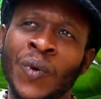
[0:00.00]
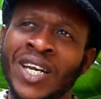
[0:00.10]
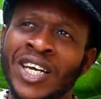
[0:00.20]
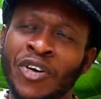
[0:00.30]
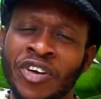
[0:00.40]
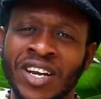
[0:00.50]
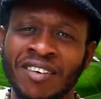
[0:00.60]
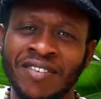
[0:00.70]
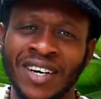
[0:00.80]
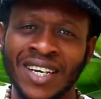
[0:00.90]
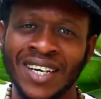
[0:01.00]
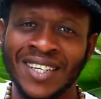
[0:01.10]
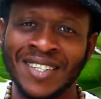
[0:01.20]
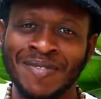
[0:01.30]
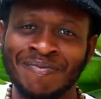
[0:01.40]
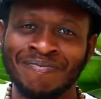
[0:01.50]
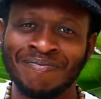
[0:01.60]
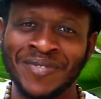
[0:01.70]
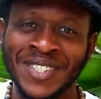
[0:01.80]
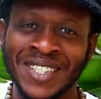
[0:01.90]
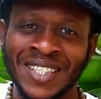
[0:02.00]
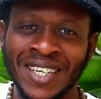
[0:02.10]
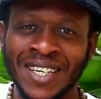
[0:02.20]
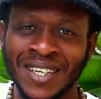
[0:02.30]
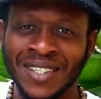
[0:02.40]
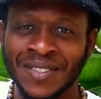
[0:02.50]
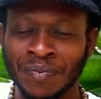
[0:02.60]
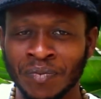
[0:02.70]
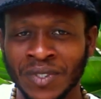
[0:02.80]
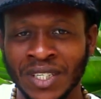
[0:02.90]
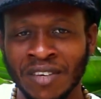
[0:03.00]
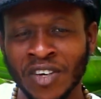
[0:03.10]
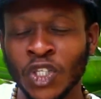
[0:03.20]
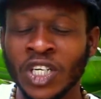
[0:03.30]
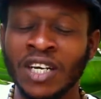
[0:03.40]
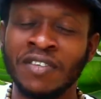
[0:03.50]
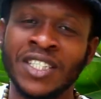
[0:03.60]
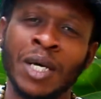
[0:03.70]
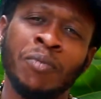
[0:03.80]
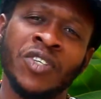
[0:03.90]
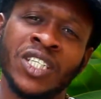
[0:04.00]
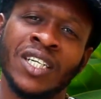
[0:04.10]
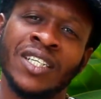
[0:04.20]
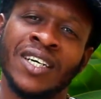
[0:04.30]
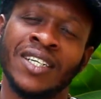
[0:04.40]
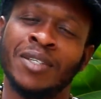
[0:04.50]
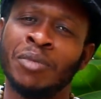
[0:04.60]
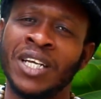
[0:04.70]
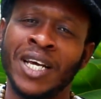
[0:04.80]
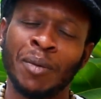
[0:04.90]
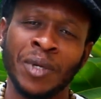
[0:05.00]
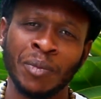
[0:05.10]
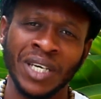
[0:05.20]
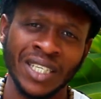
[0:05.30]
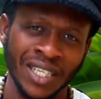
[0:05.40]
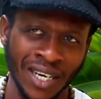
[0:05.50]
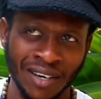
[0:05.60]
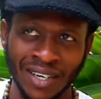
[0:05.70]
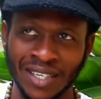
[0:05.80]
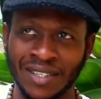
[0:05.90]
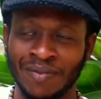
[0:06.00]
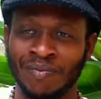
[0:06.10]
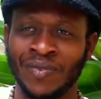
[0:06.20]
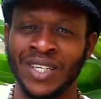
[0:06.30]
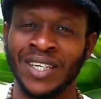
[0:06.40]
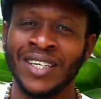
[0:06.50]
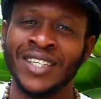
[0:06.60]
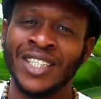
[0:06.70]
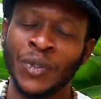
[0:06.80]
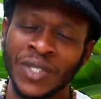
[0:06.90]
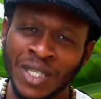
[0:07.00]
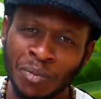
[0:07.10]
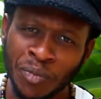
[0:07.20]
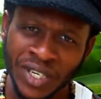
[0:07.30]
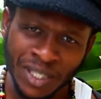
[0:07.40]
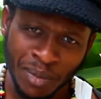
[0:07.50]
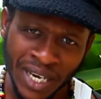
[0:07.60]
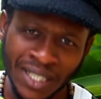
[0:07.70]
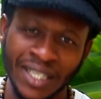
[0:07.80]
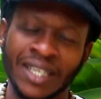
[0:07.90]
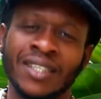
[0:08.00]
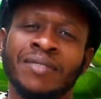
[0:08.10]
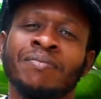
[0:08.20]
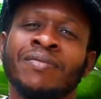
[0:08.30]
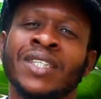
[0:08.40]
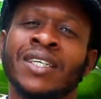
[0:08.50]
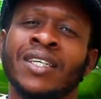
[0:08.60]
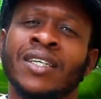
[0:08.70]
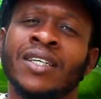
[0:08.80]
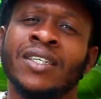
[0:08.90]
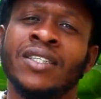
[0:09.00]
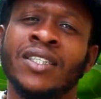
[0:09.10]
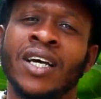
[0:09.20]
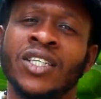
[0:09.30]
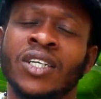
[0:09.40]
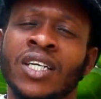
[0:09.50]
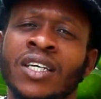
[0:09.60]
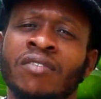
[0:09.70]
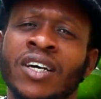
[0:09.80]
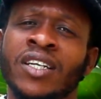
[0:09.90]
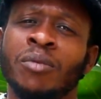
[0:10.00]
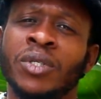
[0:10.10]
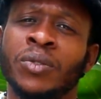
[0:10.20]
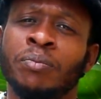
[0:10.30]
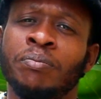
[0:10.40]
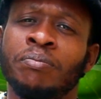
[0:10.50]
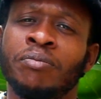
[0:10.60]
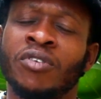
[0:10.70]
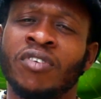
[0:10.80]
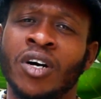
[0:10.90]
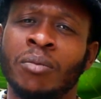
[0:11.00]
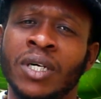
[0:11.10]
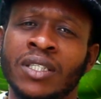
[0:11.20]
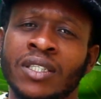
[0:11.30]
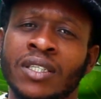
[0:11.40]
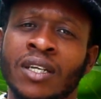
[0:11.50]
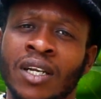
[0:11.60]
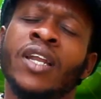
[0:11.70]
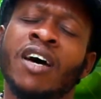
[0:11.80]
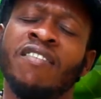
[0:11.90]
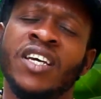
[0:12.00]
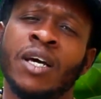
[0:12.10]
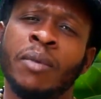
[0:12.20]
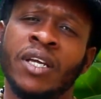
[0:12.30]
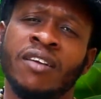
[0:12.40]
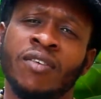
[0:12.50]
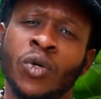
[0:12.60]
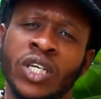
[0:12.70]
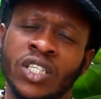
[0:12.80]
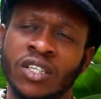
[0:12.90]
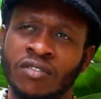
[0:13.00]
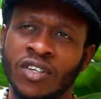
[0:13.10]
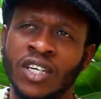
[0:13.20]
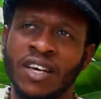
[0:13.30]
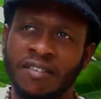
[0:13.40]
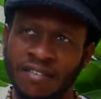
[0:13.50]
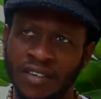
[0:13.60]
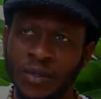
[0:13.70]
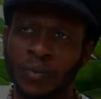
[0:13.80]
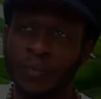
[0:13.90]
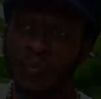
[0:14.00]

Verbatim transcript: One day rain a fall and she did eventually have to stop the shelter, and I did I play my guitar and she was impressed by it, and she actually invited me to perform at the Davina Bennett Foundation for the Deaf, yeah?